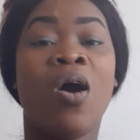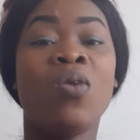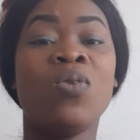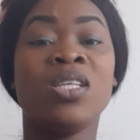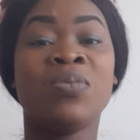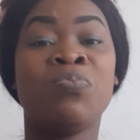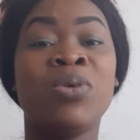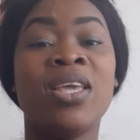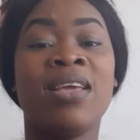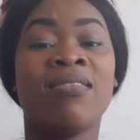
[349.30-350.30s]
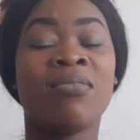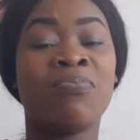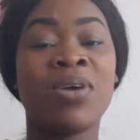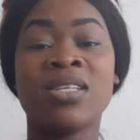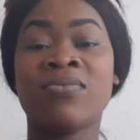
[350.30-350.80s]
always be in
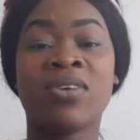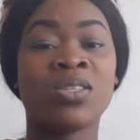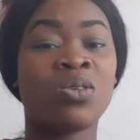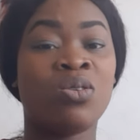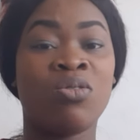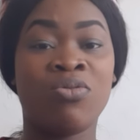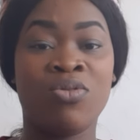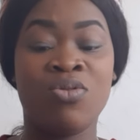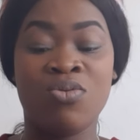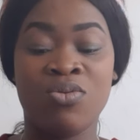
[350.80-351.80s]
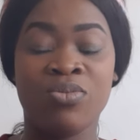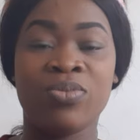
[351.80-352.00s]
the best version of you.